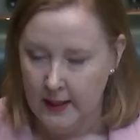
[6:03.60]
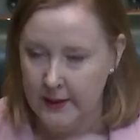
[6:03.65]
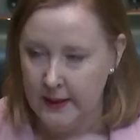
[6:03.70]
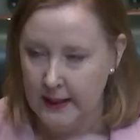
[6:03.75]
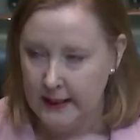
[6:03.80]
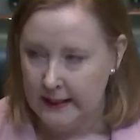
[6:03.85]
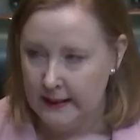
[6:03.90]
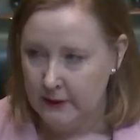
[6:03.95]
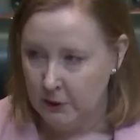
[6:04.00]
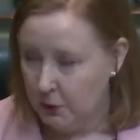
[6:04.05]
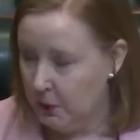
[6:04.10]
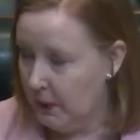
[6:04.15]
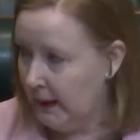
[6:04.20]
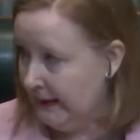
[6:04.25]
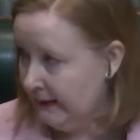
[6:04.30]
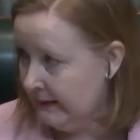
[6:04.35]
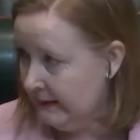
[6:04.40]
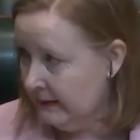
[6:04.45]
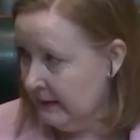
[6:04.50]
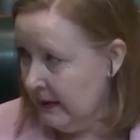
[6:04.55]
I think it
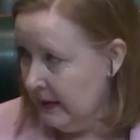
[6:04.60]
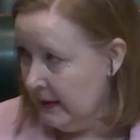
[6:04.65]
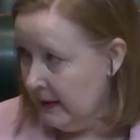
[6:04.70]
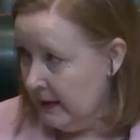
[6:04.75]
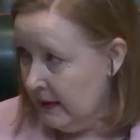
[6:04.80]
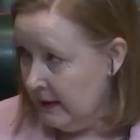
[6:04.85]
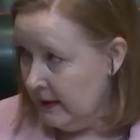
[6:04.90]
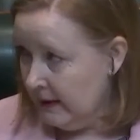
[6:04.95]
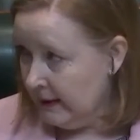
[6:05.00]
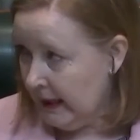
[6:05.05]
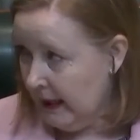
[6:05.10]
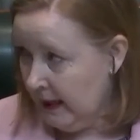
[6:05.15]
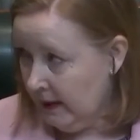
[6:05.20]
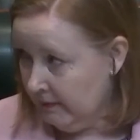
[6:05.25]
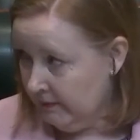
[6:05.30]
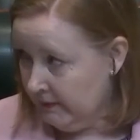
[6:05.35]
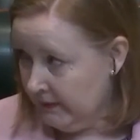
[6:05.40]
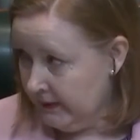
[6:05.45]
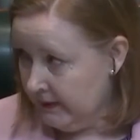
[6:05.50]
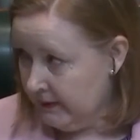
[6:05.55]
always
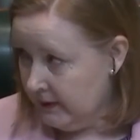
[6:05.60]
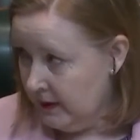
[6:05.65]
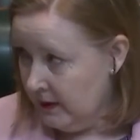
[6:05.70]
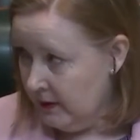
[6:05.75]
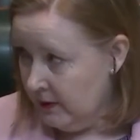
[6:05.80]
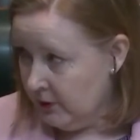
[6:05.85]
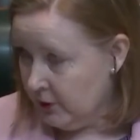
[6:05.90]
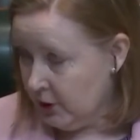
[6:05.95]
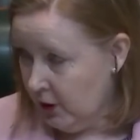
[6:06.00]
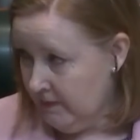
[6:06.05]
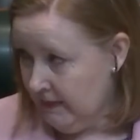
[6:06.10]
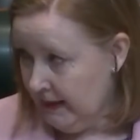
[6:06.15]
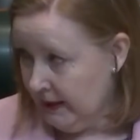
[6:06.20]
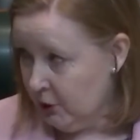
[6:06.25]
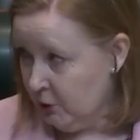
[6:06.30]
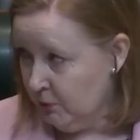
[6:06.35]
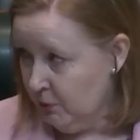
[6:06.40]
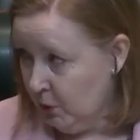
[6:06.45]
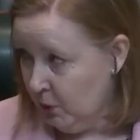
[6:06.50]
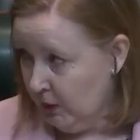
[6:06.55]
comes so
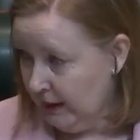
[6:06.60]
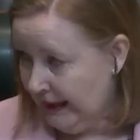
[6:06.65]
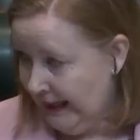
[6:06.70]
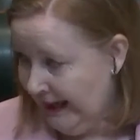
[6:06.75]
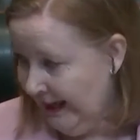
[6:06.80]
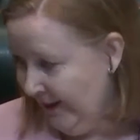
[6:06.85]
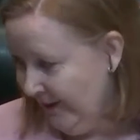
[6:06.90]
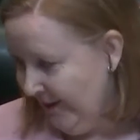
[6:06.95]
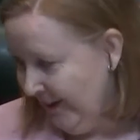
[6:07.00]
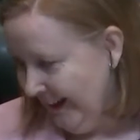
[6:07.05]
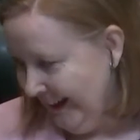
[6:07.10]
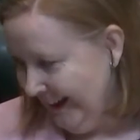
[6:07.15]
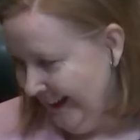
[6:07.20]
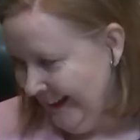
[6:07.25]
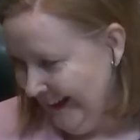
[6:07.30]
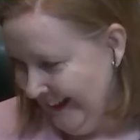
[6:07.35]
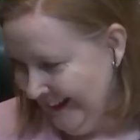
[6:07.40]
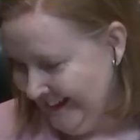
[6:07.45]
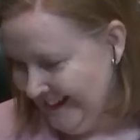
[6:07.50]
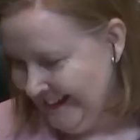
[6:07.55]
much more carefully,
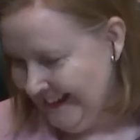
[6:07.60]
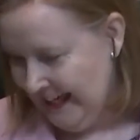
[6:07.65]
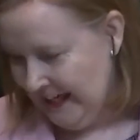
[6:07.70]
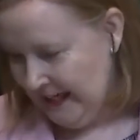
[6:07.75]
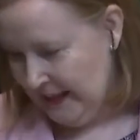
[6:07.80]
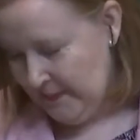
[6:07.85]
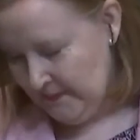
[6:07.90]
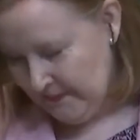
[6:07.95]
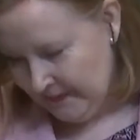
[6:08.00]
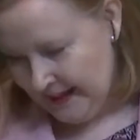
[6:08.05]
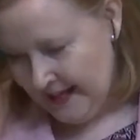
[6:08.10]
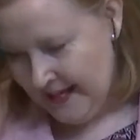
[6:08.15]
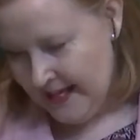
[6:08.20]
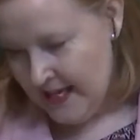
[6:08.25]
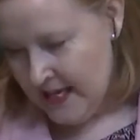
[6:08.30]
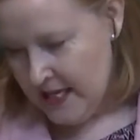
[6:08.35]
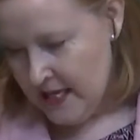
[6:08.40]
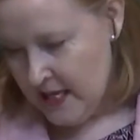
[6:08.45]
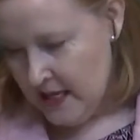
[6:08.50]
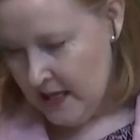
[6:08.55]
thanks Tony,
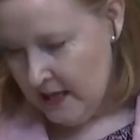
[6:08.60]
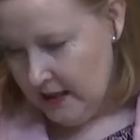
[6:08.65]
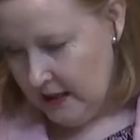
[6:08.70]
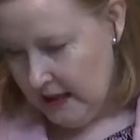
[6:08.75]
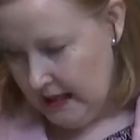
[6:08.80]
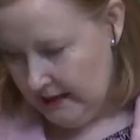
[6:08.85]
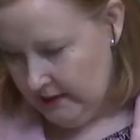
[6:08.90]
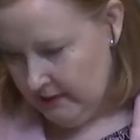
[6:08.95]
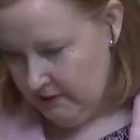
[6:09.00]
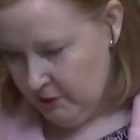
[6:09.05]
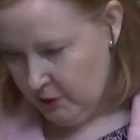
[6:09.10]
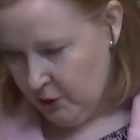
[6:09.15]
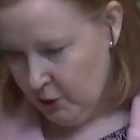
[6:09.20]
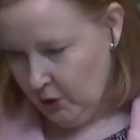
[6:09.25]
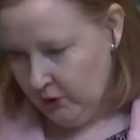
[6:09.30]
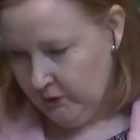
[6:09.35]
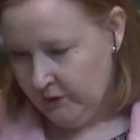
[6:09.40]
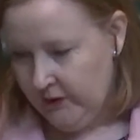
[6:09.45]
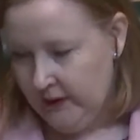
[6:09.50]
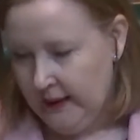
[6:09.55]
and
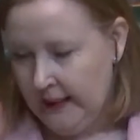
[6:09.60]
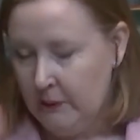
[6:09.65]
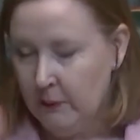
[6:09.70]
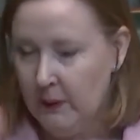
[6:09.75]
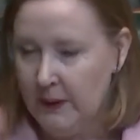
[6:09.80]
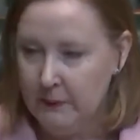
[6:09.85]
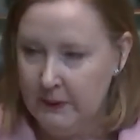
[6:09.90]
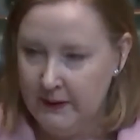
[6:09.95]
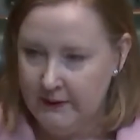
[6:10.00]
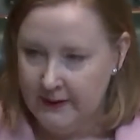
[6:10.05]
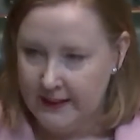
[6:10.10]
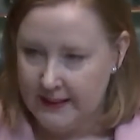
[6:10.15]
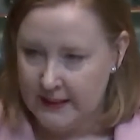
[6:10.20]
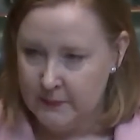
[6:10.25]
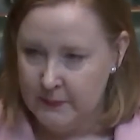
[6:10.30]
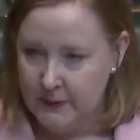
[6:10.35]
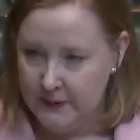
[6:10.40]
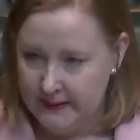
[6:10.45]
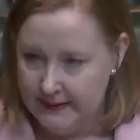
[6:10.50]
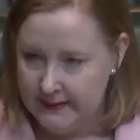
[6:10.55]
thoughtfully when we've
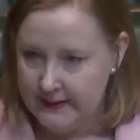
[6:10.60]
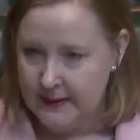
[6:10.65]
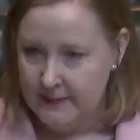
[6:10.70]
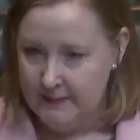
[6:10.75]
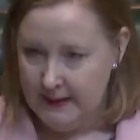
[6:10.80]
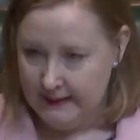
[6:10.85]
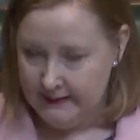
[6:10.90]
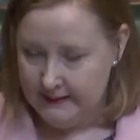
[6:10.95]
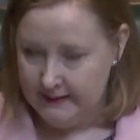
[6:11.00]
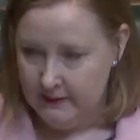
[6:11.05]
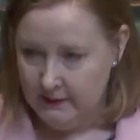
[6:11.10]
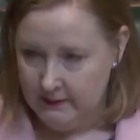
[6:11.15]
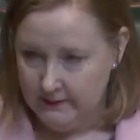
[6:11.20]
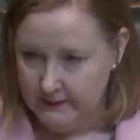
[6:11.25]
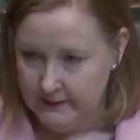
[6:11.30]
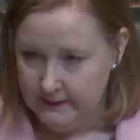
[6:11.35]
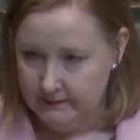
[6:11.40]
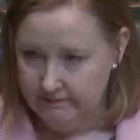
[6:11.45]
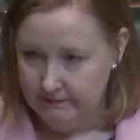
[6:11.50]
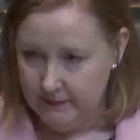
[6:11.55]
experienced them
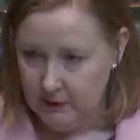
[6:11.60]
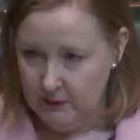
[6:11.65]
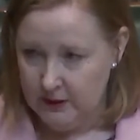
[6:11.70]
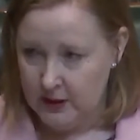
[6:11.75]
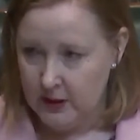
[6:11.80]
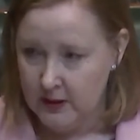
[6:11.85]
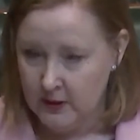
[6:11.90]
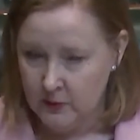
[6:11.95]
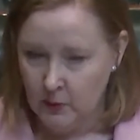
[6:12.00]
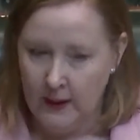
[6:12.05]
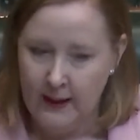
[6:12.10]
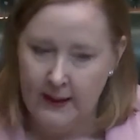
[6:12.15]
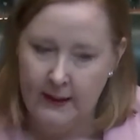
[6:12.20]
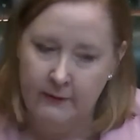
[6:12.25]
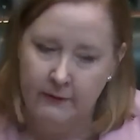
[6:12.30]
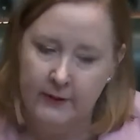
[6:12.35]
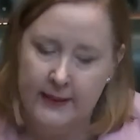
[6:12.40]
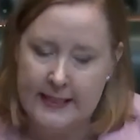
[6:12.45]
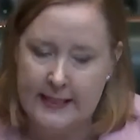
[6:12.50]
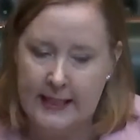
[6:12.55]
ourselves, which is why
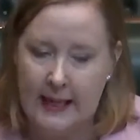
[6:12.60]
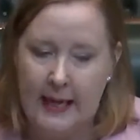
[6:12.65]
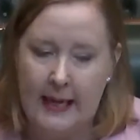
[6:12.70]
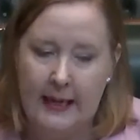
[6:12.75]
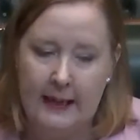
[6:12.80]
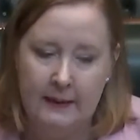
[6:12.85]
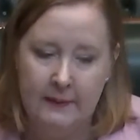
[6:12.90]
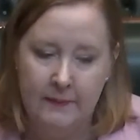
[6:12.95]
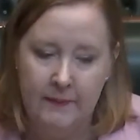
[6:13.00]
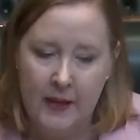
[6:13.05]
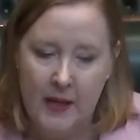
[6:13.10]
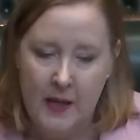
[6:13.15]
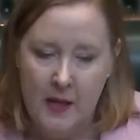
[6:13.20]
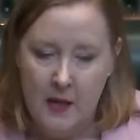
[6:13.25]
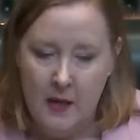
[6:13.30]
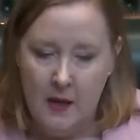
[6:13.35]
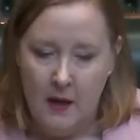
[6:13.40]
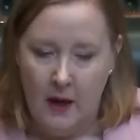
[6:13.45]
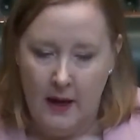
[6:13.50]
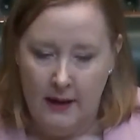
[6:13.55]
every day
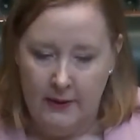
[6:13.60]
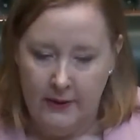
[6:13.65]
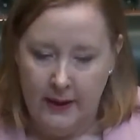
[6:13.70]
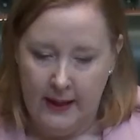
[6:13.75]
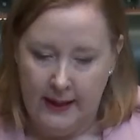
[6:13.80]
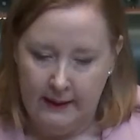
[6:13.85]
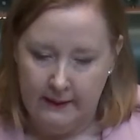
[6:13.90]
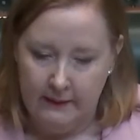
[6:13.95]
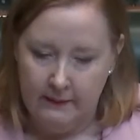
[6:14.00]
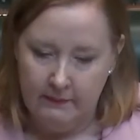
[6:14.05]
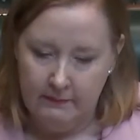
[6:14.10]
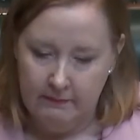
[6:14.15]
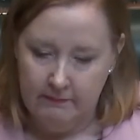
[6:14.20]
I thank